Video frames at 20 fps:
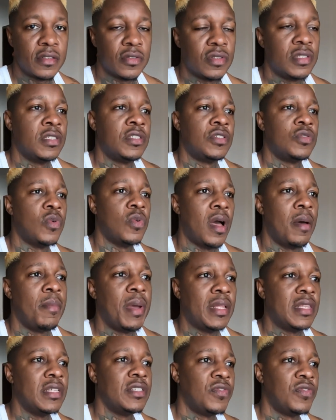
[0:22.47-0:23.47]
So this is why I
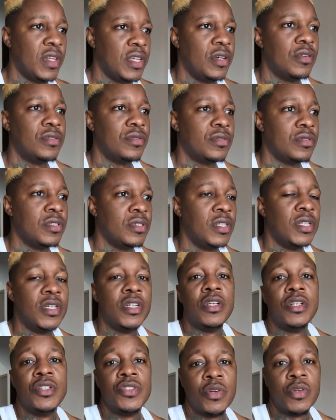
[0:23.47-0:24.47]
make these videos.
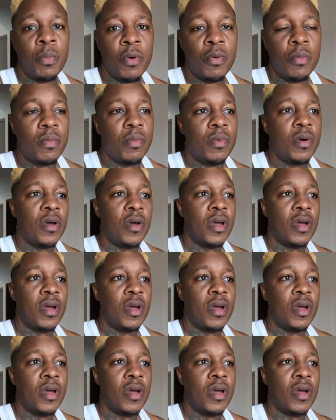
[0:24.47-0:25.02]
So boom,